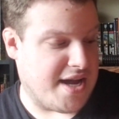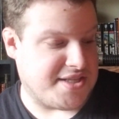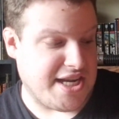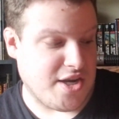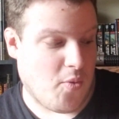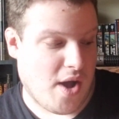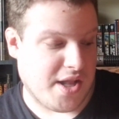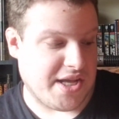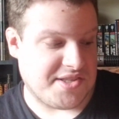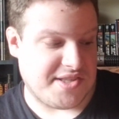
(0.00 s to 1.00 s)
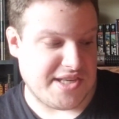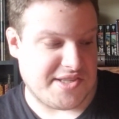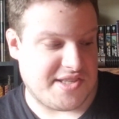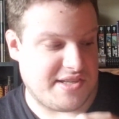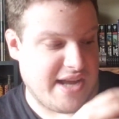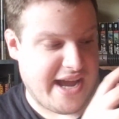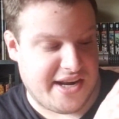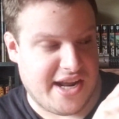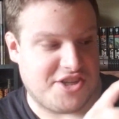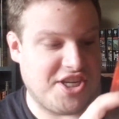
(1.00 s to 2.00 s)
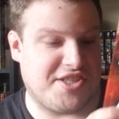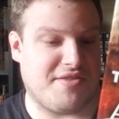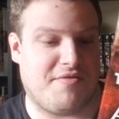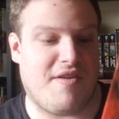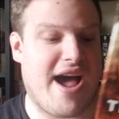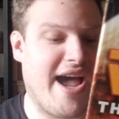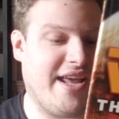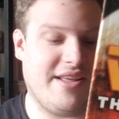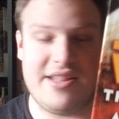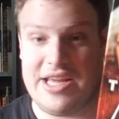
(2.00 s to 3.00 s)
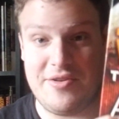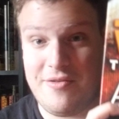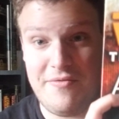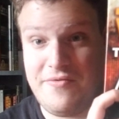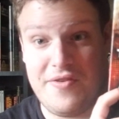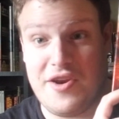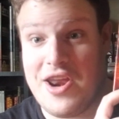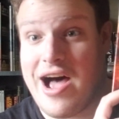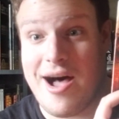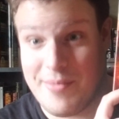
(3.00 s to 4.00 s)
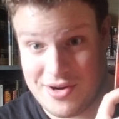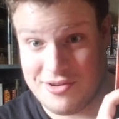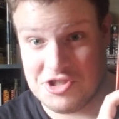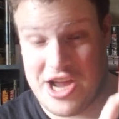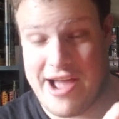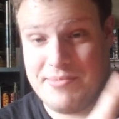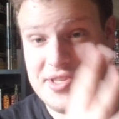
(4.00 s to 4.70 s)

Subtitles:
Daniel Wallace and Jason Fry, they do a phenomenal job.